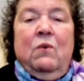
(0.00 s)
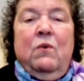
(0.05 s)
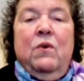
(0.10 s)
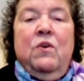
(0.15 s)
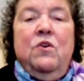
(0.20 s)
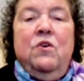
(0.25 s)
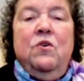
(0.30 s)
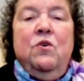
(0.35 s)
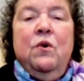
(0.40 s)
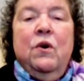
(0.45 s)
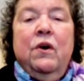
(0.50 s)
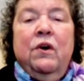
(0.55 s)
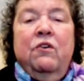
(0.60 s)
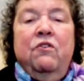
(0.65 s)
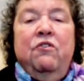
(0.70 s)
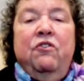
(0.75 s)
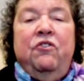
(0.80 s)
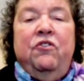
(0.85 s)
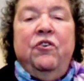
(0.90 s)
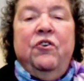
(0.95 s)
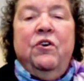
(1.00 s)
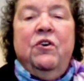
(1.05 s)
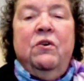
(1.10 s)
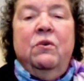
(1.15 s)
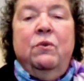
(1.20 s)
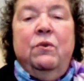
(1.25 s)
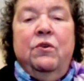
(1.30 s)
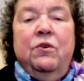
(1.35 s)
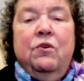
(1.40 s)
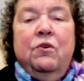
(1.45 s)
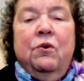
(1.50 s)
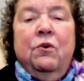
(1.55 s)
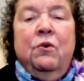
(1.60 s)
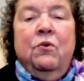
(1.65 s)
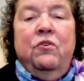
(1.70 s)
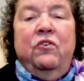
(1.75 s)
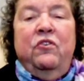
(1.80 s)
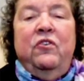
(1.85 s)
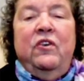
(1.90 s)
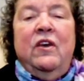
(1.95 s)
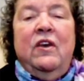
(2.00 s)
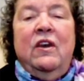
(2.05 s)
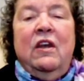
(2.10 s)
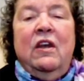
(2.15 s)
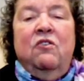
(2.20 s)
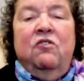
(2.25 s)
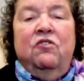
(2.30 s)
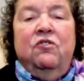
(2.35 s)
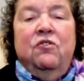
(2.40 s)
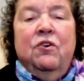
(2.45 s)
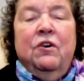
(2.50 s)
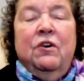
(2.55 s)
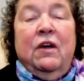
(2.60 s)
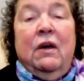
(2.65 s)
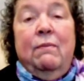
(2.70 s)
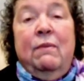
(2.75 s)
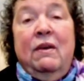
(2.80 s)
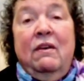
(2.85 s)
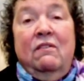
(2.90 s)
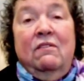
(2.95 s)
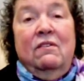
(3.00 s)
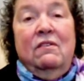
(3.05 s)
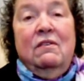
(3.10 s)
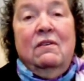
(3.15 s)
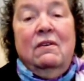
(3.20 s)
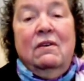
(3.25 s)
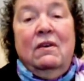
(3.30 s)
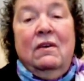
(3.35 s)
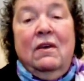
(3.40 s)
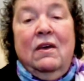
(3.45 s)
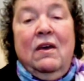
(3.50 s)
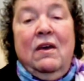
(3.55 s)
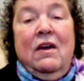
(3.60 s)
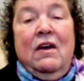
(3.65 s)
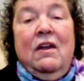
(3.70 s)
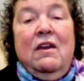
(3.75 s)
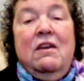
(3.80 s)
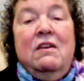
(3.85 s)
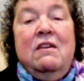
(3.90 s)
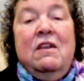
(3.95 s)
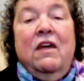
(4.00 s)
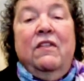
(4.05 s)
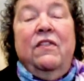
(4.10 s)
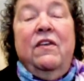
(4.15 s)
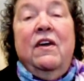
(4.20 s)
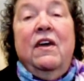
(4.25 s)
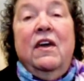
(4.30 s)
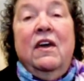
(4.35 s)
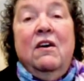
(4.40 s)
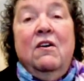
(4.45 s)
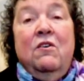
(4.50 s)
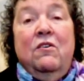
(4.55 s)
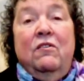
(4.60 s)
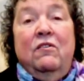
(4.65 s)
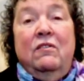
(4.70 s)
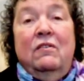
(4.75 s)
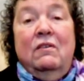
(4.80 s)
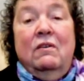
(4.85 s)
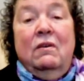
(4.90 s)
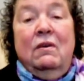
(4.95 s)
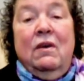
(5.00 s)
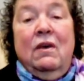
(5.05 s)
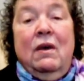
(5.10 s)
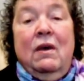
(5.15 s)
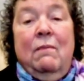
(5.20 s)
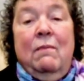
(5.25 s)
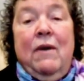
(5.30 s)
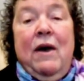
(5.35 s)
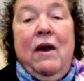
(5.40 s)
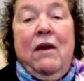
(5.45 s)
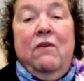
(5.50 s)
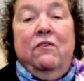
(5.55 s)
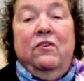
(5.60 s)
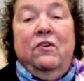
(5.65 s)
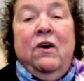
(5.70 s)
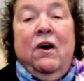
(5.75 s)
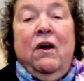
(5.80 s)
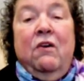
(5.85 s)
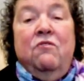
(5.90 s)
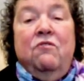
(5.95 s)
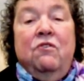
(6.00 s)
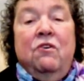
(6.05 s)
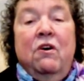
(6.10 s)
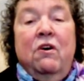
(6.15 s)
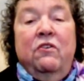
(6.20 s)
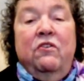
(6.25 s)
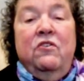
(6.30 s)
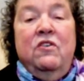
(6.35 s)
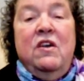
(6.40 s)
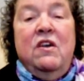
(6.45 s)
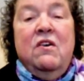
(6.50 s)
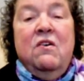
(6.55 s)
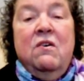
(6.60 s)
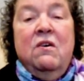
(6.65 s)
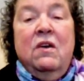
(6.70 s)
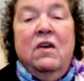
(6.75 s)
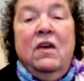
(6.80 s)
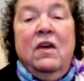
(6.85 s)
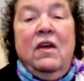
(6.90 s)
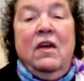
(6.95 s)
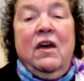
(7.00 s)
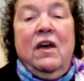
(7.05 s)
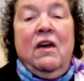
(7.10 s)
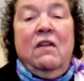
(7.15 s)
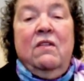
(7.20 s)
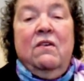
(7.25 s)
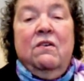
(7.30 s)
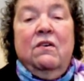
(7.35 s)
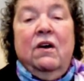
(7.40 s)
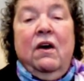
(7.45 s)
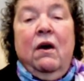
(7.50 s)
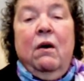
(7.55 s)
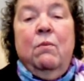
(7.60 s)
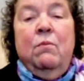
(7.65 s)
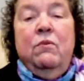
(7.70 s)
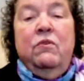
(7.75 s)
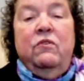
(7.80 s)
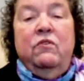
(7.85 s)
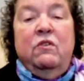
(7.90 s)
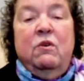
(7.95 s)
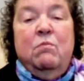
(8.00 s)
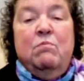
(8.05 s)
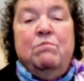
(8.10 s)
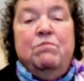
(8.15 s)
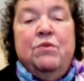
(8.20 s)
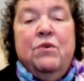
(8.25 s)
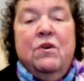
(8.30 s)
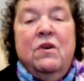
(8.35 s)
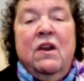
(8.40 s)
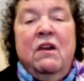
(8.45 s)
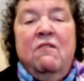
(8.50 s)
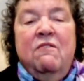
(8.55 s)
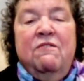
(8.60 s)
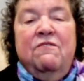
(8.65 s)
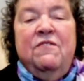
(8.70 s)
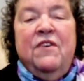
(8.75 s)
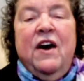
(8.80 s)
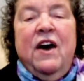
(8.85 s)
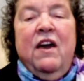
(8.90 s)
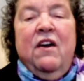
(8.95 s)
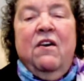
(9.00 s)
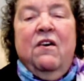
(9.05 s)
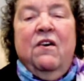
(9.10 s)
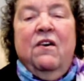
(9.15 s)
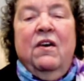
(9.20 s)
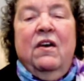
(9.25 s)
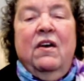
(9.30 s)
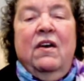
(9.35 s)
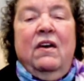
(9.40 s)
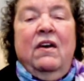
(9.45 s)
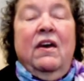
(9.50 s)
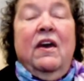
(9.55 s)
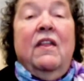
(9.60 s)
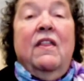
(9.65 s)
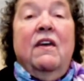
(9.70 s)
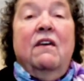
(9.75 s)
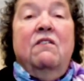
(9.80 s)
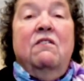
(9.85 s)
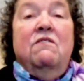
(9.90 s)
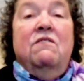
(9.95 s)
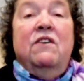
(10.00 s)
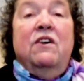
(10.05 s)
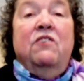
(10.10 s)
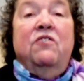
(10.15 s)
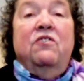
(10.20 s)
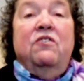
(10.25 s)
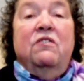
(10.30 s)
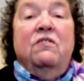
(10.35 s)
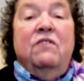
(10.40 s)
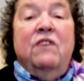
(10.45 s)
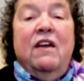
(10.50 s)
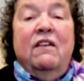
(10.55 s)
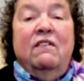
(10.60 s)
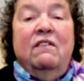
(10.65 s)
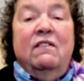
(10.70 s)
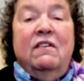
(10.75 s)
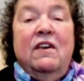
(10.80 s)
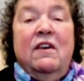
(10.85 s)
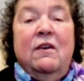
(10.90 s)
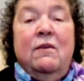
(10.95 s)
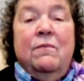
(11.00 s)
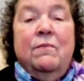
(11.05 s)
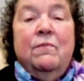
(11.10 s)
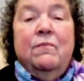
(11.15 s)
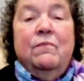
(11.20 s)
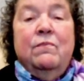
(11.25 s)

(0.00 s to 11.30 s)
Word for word: when you are concerned with your own sin and shortcomings, nothing else matters. God draws near, and there comes the burning fire and the conviction of that sin.